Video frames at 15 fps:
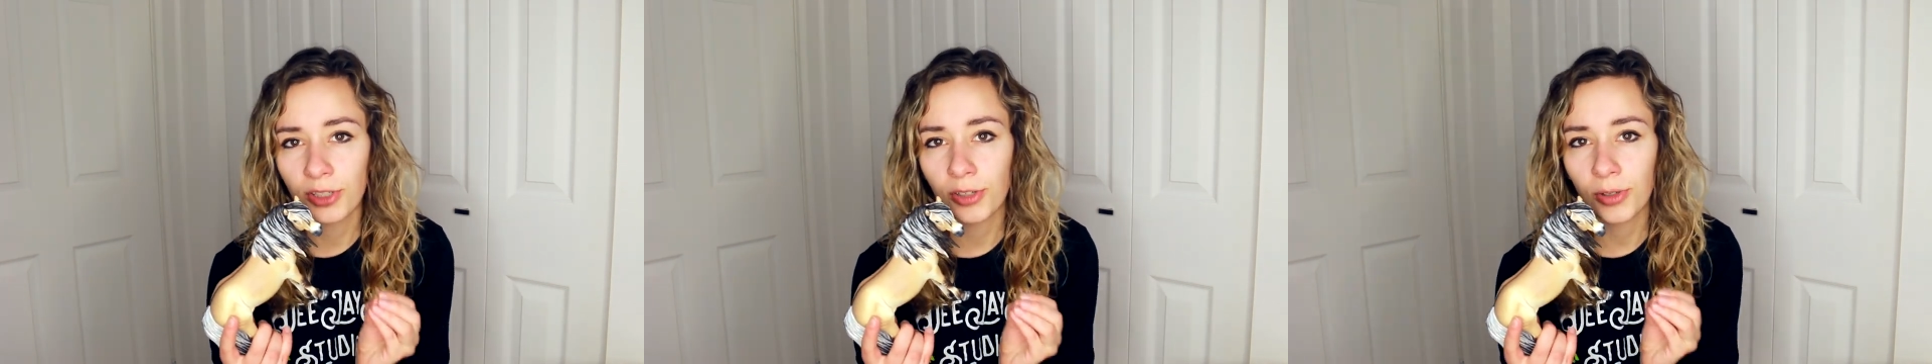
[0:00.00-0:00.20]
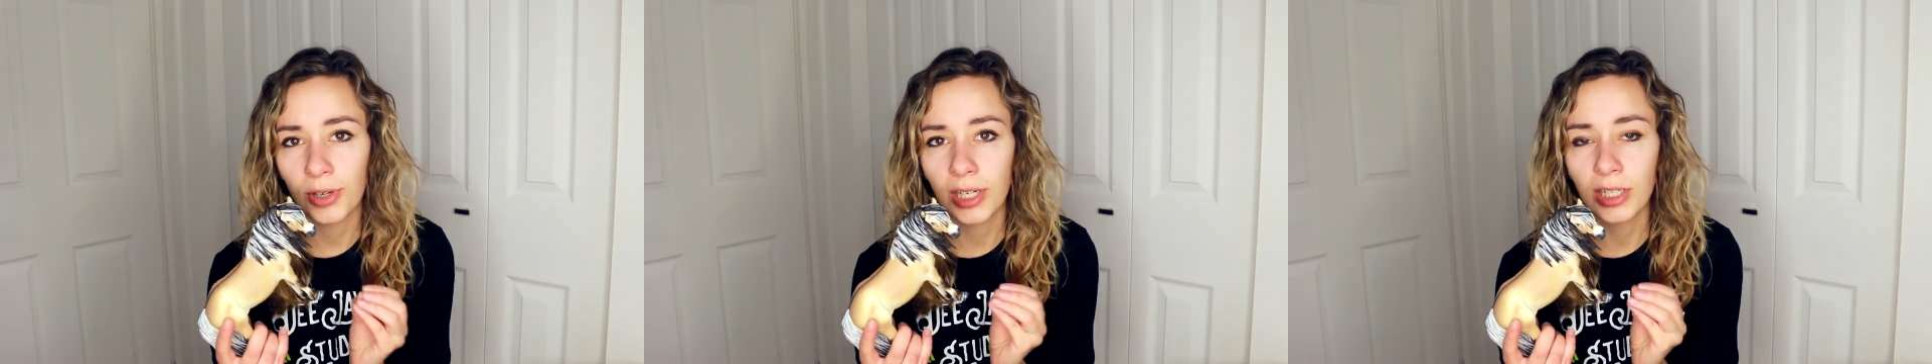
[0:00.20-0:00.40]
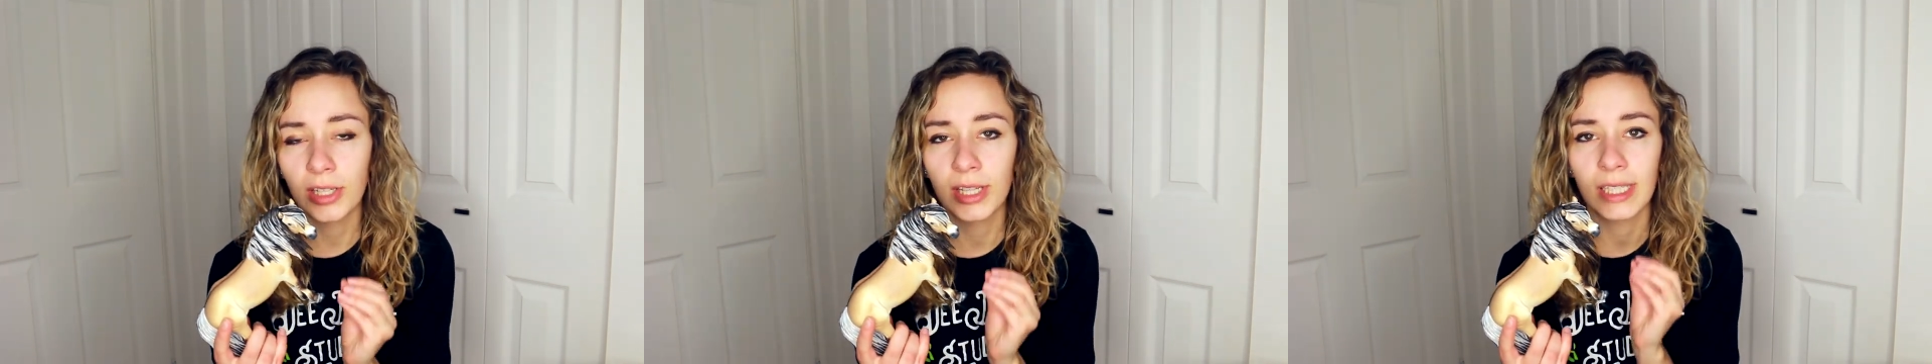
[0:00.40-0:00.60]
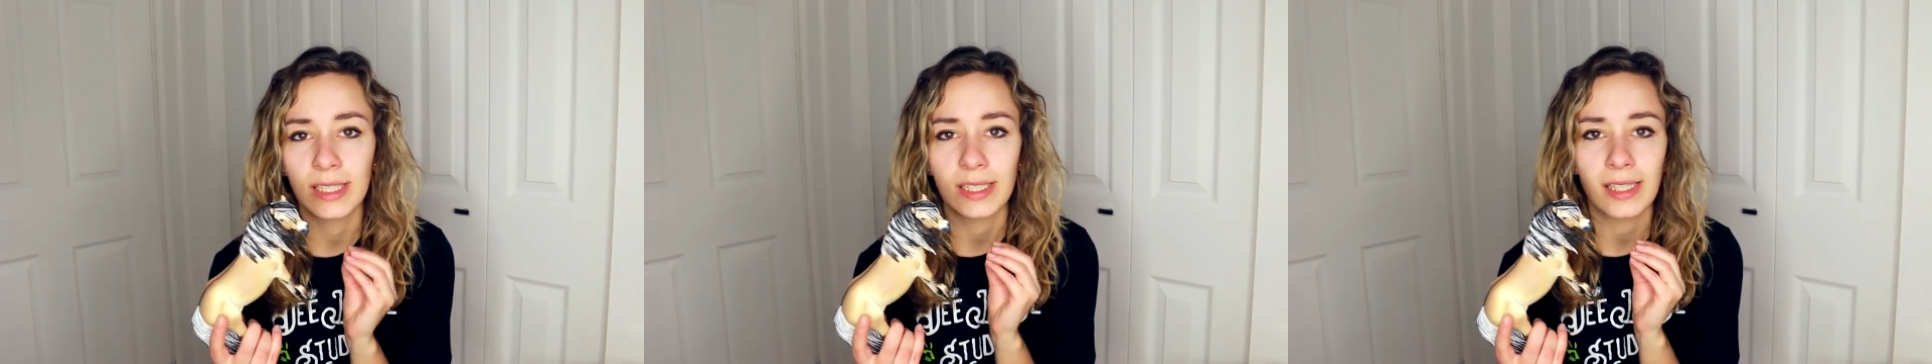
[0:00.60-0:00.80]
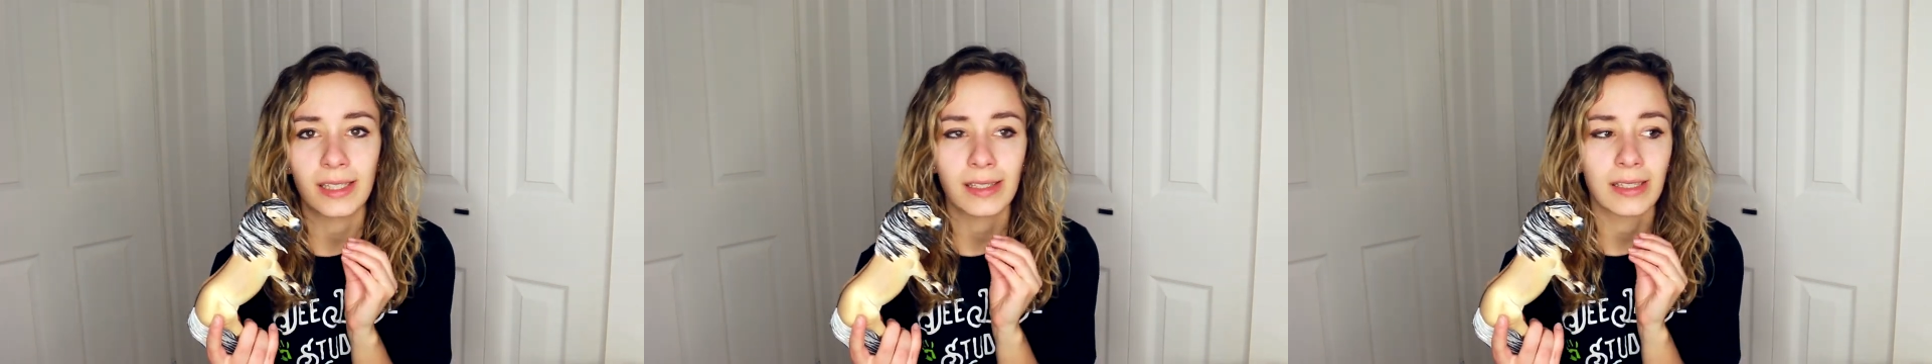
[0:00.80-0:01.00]
tutorial,
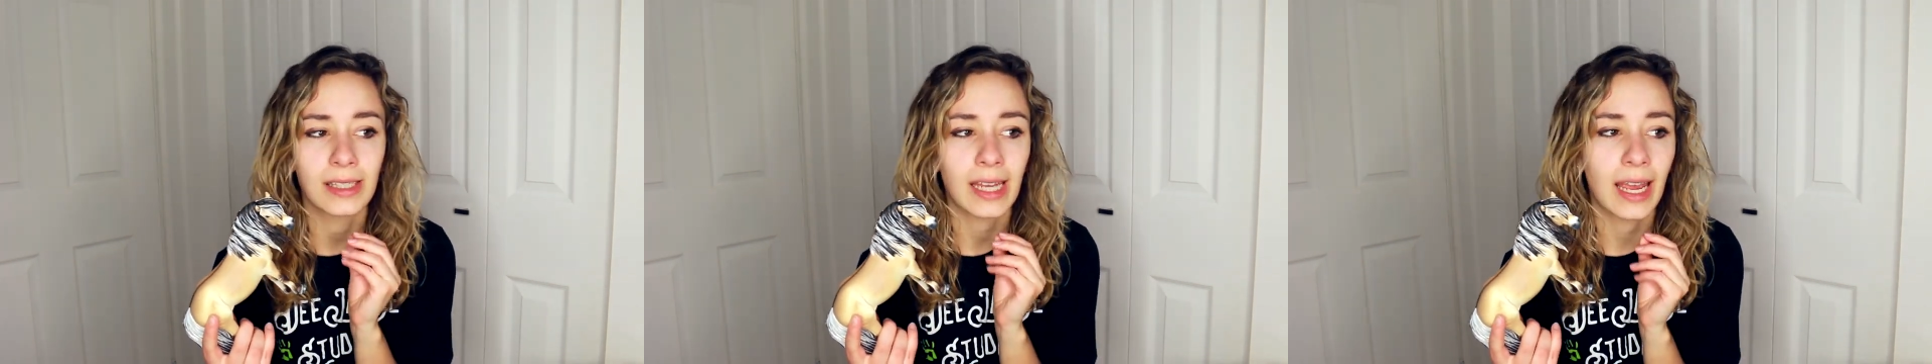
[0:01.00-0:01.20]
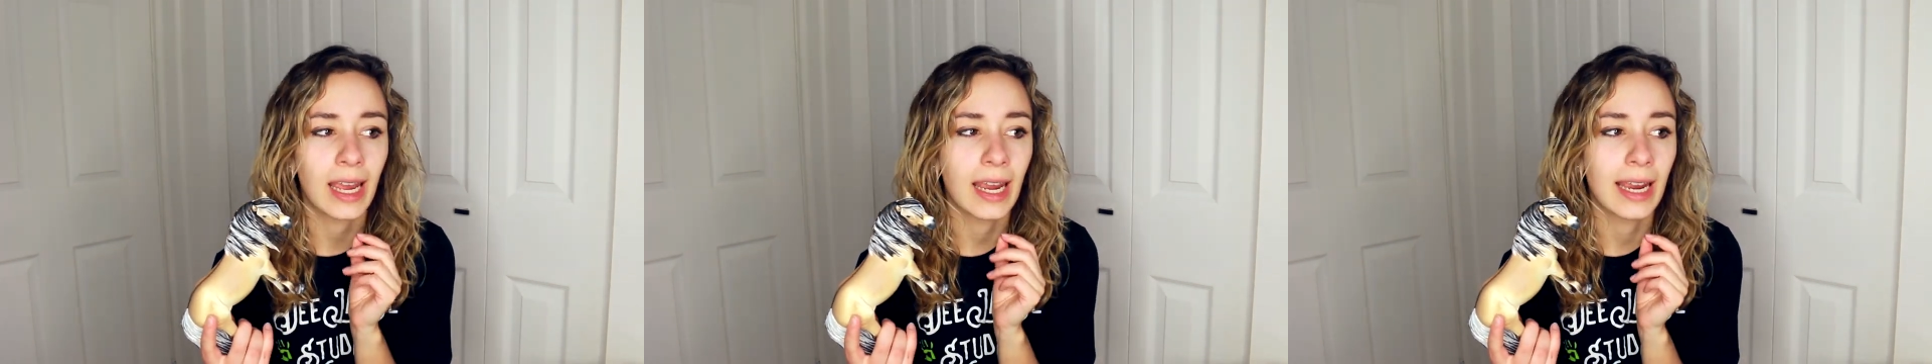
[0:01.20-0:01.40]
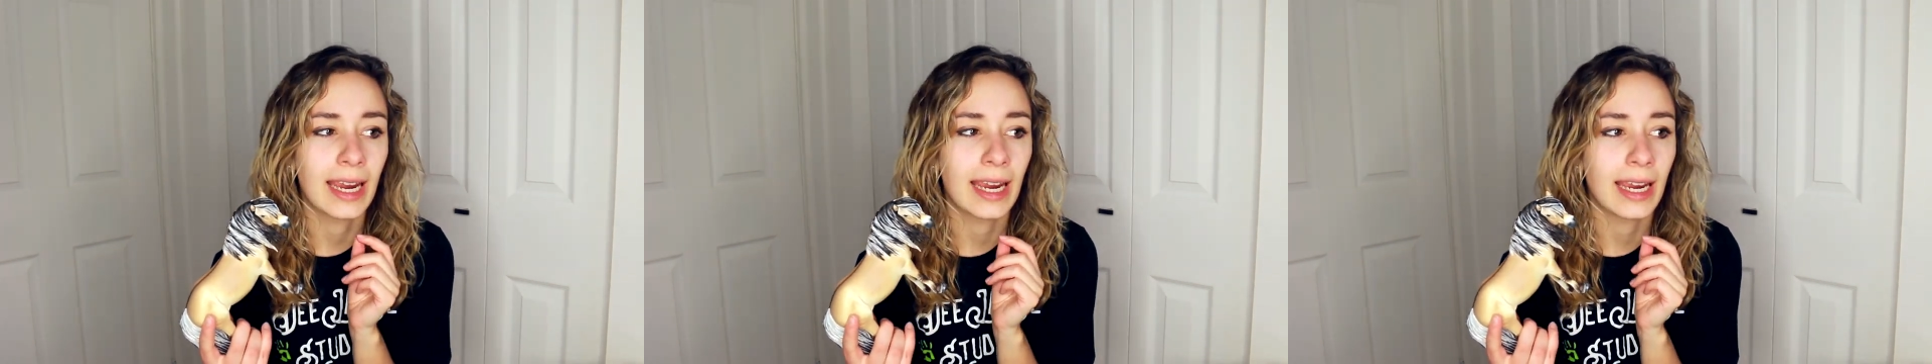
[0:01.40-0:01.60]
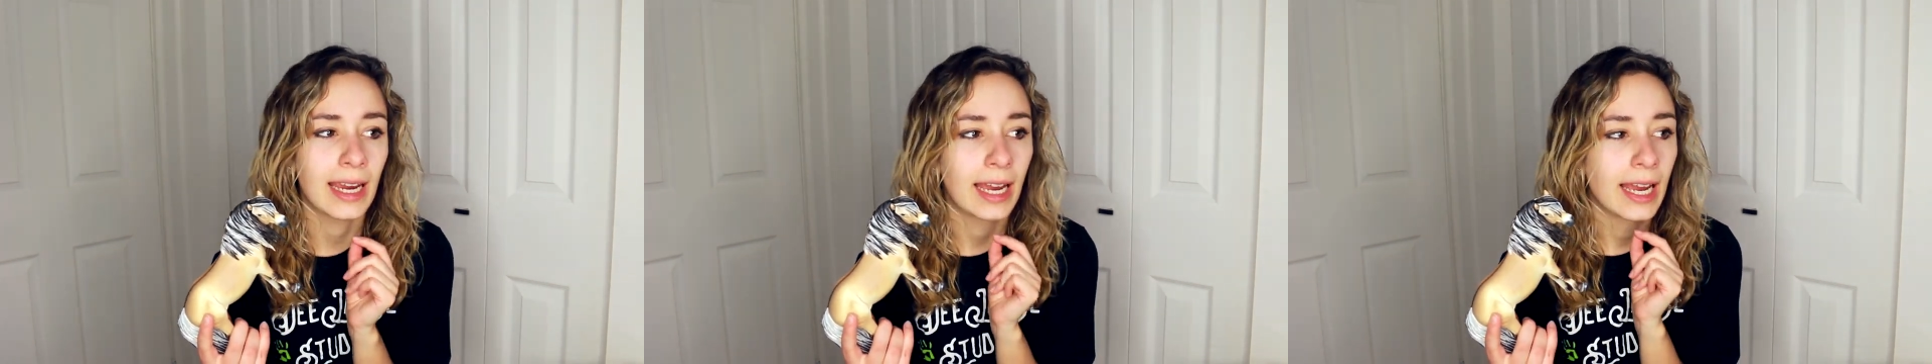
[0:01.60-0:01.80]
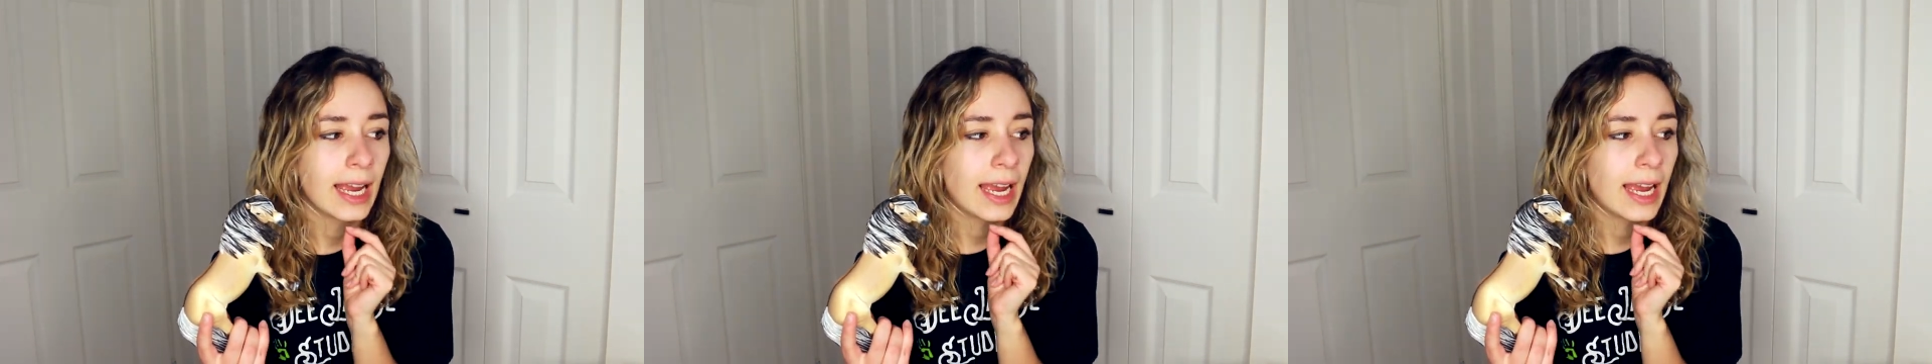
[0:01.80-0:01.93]
this isn't a